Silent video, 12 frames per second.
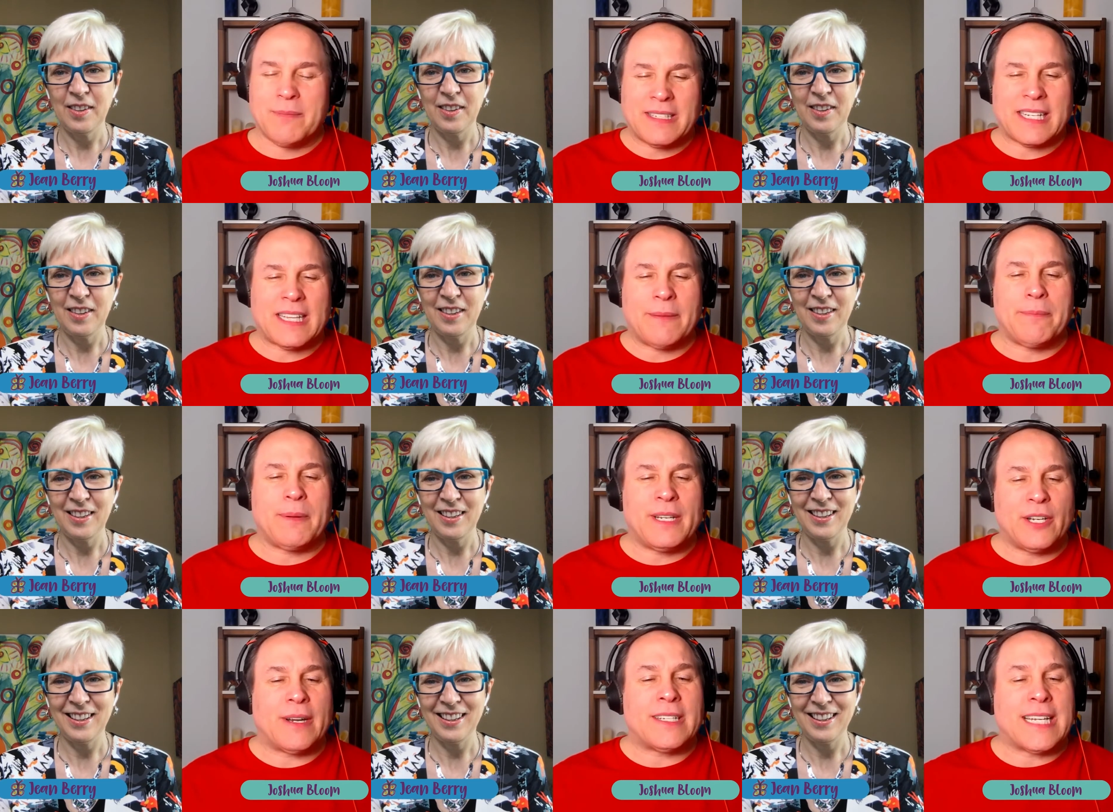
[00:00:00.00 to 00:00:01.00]
Speaker 1: basically
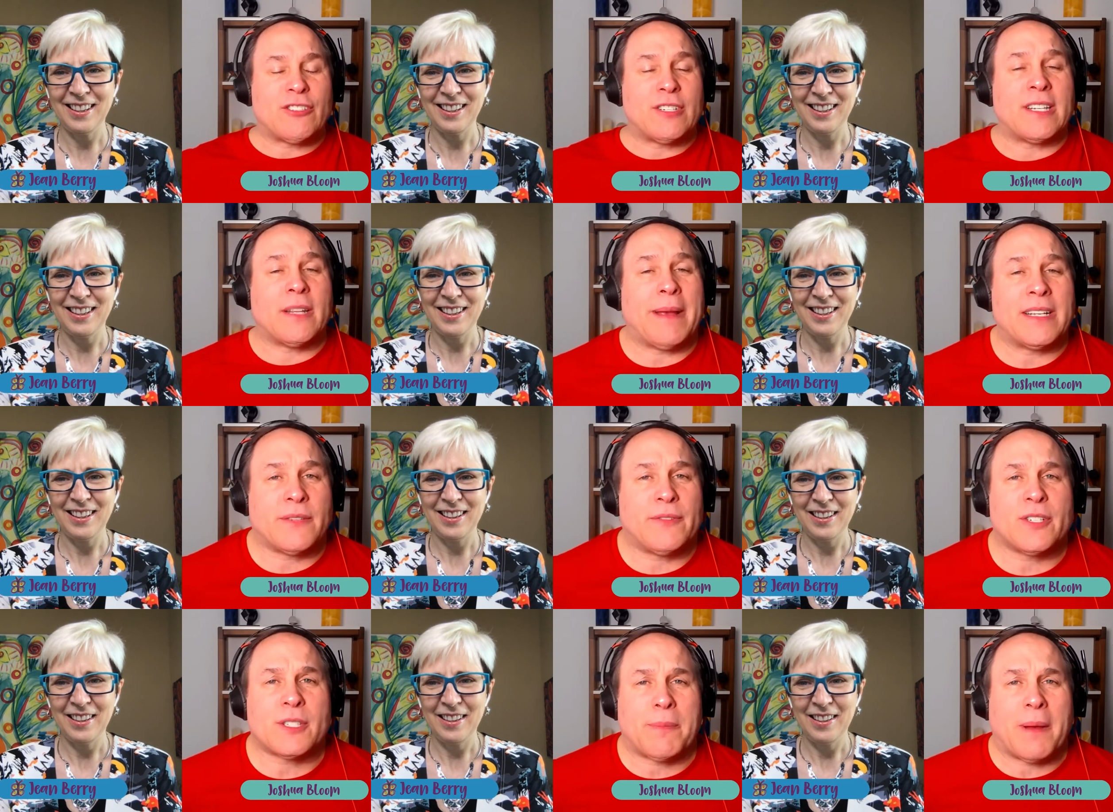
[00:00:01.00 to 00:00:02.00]
putting your attention at the base
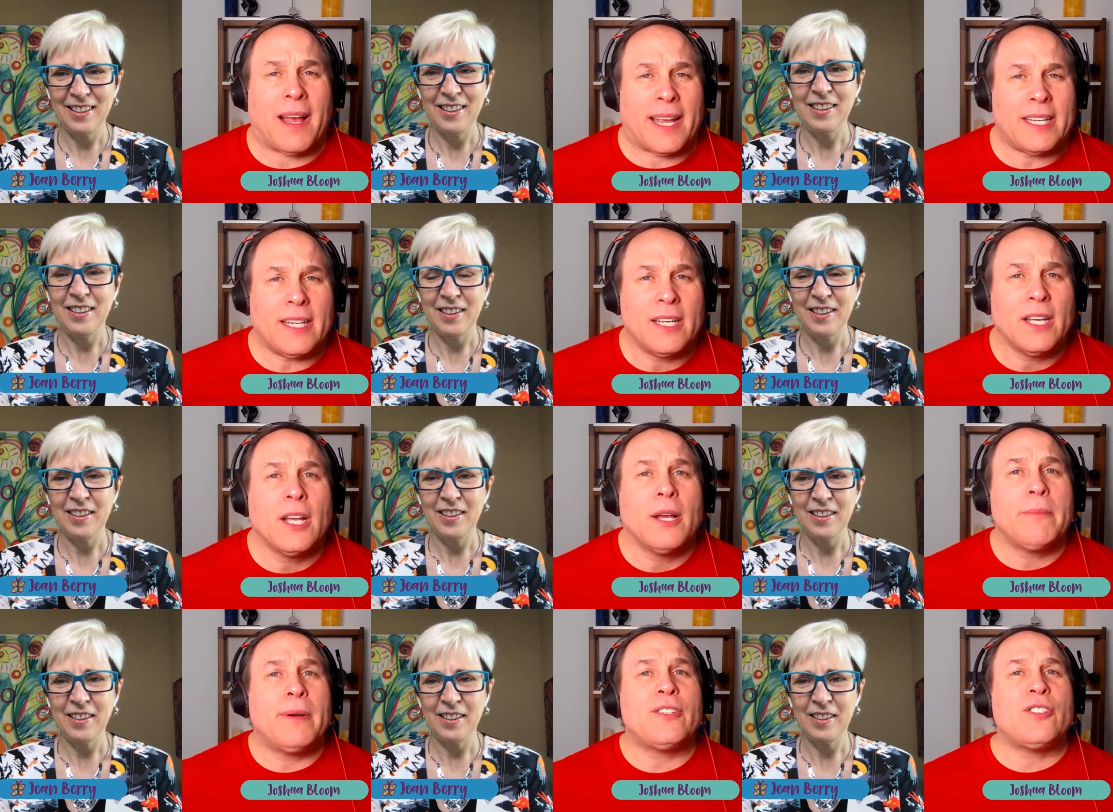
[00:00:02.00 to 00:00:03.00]
of your spine
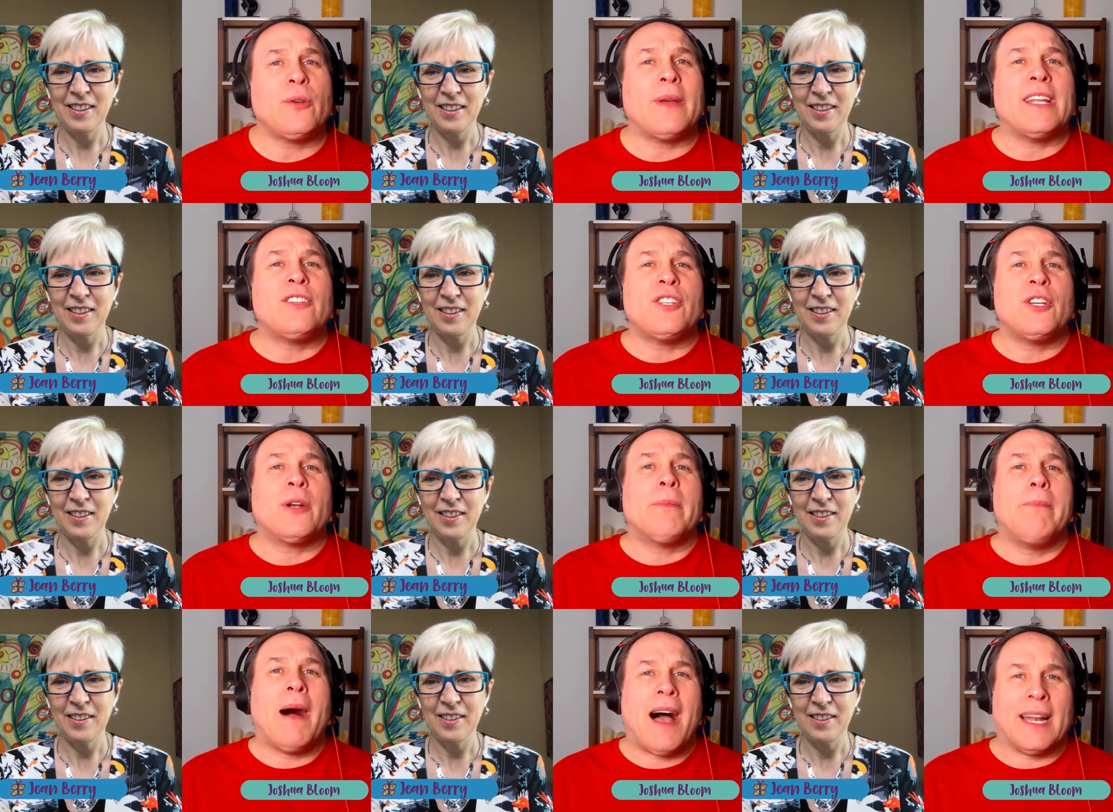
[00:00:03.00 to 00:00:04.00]
puts you into
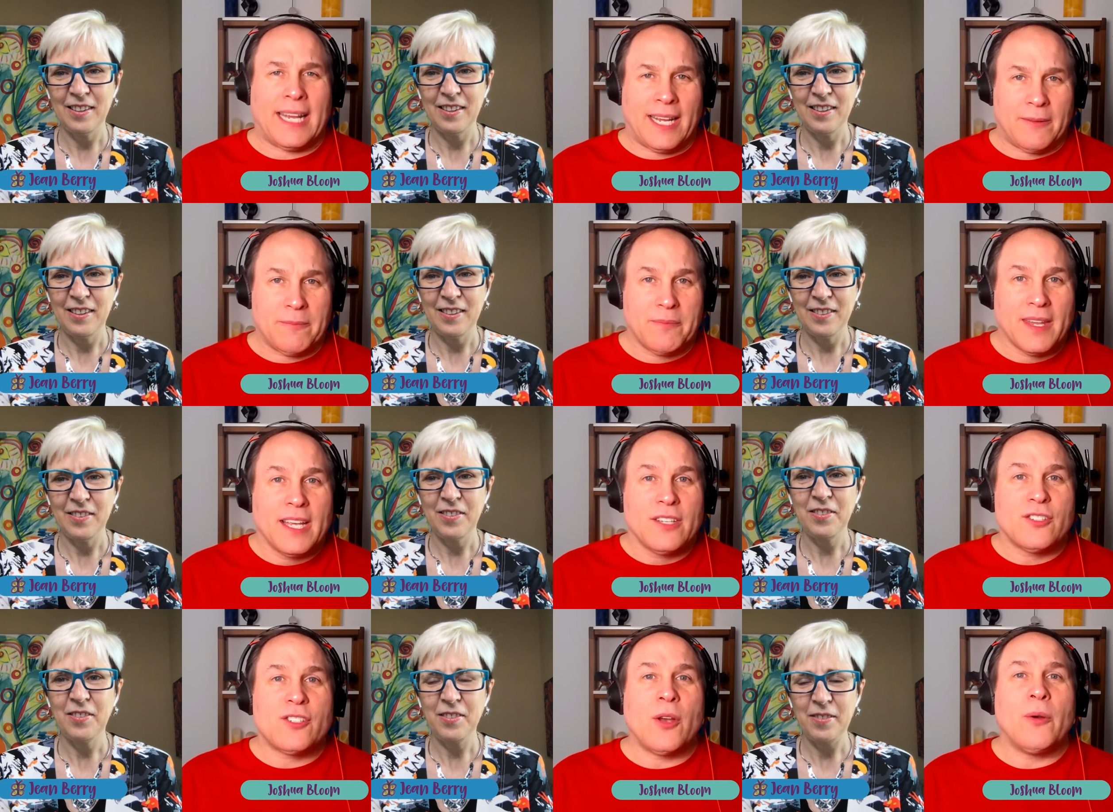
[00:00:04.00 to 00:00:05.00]
your body.
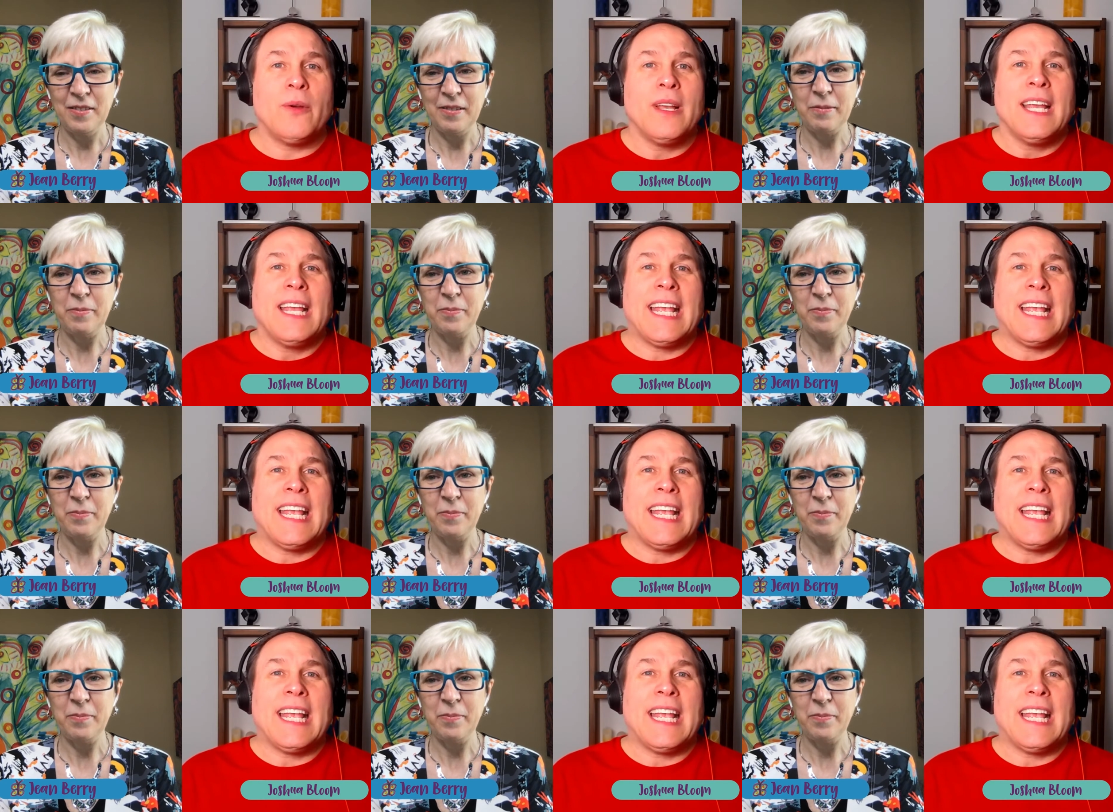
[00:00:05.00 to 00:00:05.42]
So